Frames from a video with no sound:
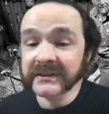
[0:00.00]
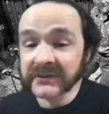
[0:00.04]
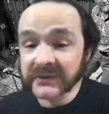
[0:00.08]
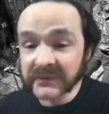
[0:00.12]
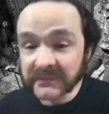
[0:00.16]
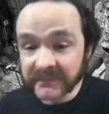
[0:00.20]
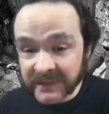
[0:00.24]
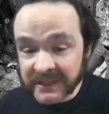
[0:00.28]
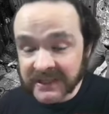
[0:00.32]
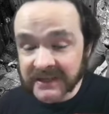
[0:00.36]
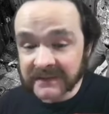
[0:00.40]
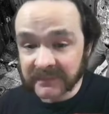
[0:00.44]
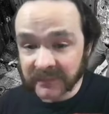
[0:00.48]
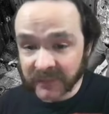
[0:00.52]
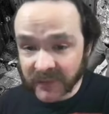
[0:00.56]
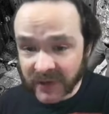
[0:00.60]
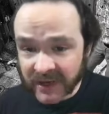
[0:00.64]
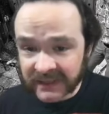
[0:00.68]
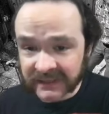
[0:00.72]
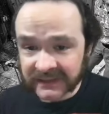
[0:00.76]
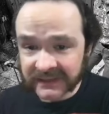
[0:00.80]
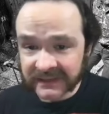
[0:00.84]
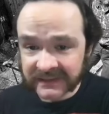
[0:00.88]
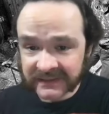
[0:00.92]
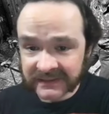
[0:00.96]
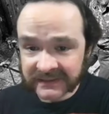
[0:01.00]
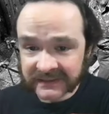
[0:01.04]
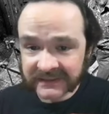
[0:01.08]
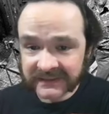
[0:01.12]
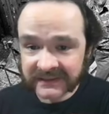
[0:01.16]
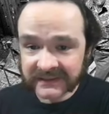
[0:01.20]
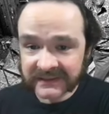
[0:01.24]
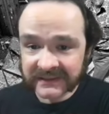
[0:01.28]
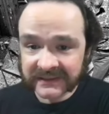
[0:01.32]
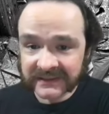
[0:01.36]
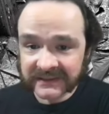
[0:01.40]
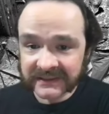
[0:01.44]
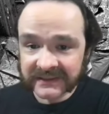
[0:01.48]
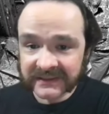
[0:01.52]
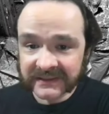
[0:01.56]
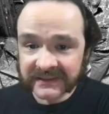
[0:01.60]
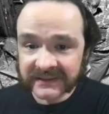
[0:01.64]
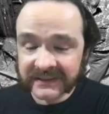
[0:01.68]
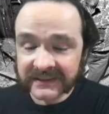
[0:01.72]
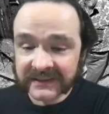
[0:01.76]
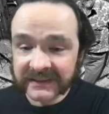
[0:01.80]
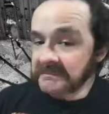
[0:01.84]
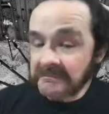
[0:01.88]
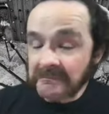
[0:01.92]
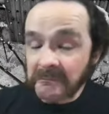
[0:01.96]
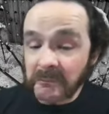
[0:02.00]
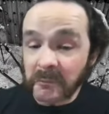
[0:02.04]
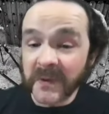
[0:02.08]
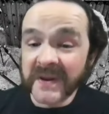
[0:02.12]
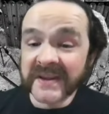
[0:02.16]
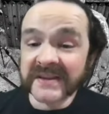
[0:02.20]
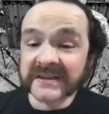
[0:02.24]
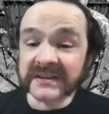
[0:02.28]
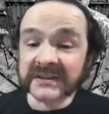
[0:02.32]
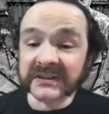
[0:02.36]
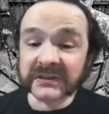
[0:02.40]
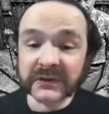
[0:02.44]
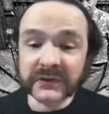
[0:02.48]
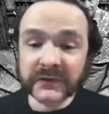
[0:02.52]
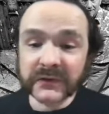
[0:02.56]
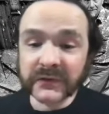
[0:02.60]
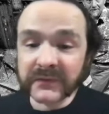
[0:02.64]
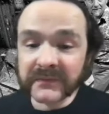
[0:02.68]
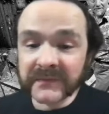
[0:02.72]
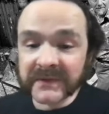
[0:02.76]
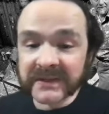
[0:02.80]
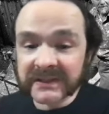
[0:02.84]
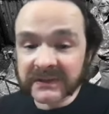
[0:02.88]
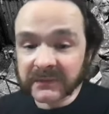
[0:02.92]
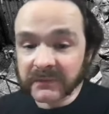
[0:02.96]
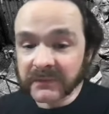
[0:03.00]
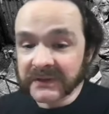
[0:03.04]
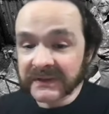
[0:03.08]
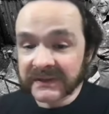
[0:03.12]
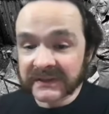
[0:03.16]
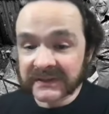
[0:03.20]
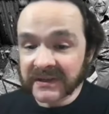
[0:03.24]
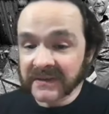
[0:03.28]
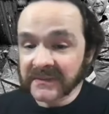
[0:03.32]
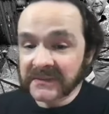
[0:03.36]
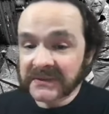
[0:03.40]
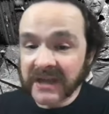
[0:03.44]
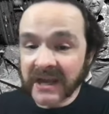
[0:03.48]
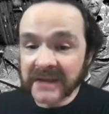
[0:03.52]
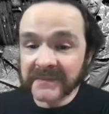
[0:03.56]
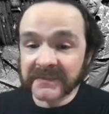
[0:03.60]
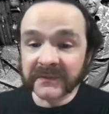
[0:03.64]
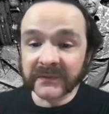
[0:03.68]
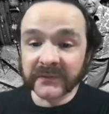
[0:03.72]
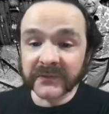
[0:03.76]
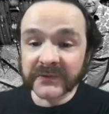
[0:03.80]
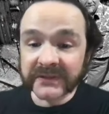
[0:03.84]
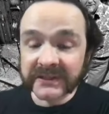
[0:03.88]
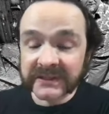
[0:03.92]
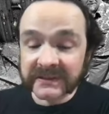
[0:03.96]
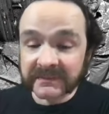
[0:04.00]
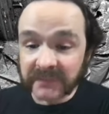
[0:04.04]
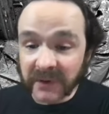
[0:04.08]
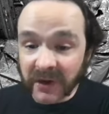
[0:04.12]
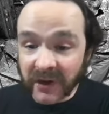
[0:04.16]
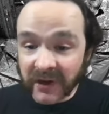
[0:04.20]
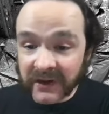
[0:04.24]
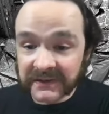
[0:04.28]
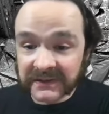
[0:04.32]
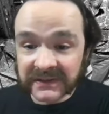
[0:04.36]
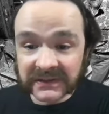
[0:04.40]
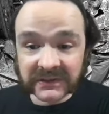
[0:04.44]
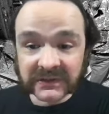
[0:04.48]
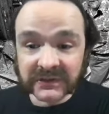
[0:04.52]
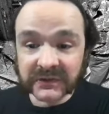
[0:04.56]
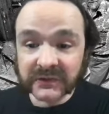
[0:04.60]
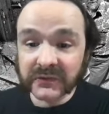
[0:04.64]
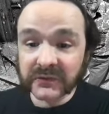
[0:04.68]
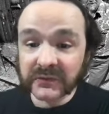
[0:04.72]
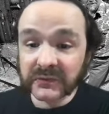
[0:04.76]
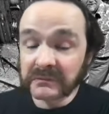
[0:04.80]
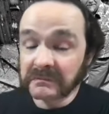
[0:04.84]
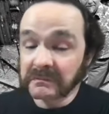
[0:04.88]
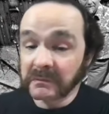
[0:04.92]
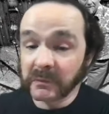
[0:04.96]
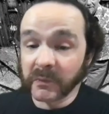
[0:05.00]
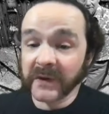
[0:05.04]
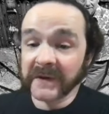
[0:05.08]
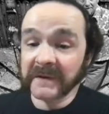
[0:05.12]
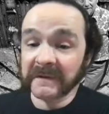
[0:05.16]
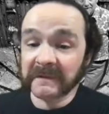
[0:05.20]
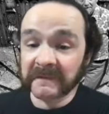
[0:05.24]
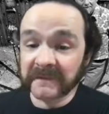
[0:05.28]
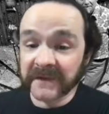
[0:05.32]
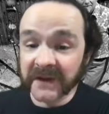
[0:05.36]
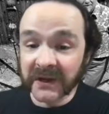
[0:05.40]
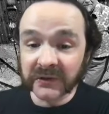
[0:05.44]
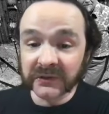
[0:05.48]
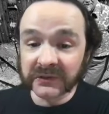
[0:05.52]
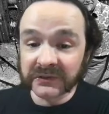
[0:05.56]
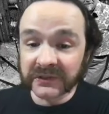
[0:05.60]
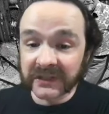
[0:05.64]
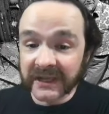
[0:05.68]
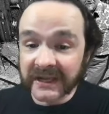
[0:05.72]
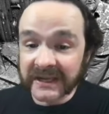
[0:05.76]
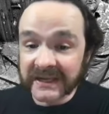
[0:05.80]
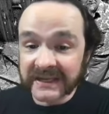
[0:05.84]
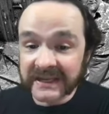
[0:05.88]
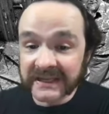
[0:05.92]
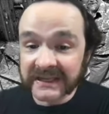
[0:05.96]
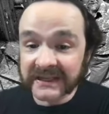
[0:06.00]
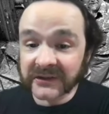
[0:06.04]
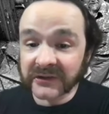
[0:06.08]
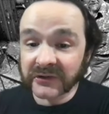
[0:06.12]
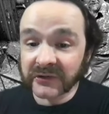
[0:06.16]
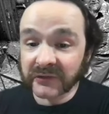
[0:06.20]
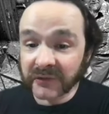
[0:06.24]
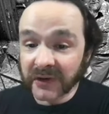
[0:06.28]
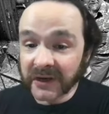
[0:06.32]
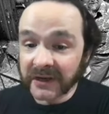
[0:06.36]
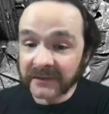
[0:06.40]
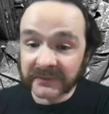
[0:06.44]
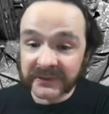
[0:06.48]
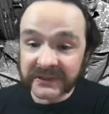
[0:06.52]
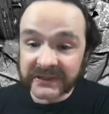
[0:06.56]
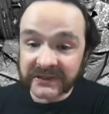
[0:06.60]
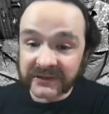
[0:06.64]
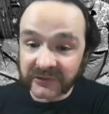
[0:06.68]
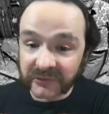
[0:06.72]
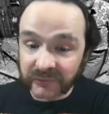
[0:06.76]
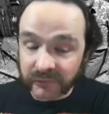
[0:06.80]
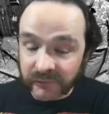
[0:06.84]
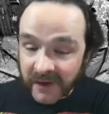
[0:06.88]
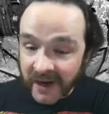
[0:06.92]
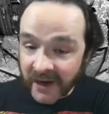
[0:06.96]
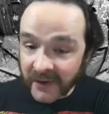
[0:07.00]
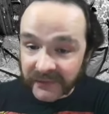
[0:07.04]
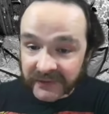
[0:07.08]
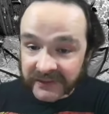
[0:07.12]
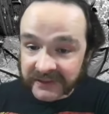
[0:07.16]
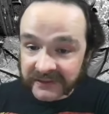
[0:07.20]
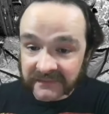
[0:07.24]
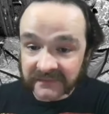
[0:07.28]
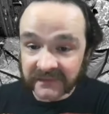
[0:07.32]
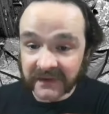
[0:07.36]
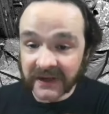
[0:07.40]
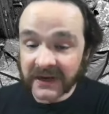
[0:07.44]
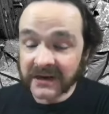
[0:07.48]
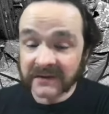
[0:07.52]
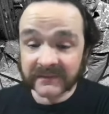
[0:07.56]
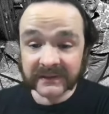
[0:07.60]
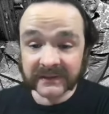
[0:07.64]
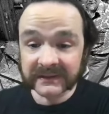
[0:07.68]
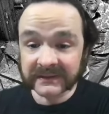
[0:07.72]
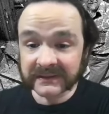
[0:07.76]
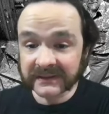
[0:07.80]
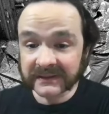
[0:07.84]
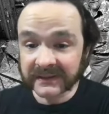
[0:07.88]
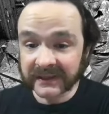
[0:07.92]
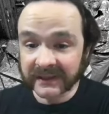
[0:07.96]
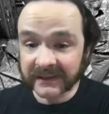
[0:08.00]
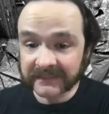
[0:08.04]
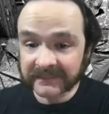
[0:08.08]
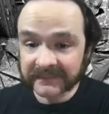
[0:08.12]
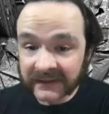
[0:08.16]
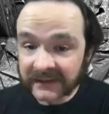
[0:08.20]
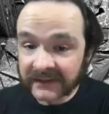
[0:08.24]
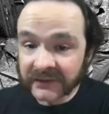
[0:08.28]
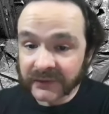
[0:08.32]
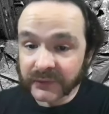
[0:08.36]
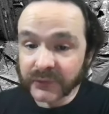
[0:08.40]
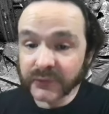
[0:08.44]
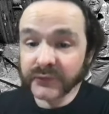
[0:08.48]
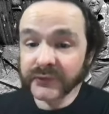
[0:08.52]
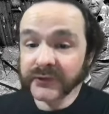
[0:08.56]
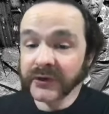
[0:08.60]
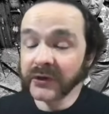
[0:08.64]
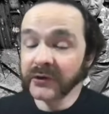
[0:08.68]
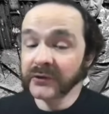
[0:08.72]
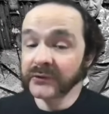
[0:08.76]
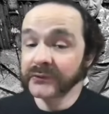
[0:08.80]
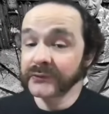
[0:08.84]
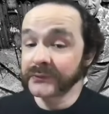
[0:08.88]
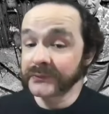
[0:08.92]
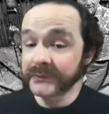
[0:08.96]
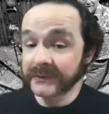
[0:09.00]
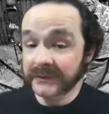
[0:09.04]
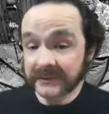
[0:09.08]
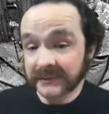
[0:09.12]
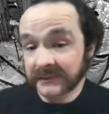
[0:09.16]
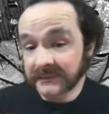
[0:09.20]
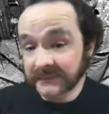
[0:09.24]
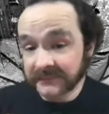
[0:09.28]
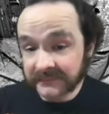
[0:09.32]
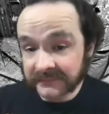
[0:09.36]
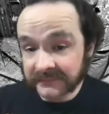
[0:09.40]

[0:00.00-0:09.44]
to be pregnant. We assume this was some type of response to what felt like an incredibly crowded environment to them. Who knows?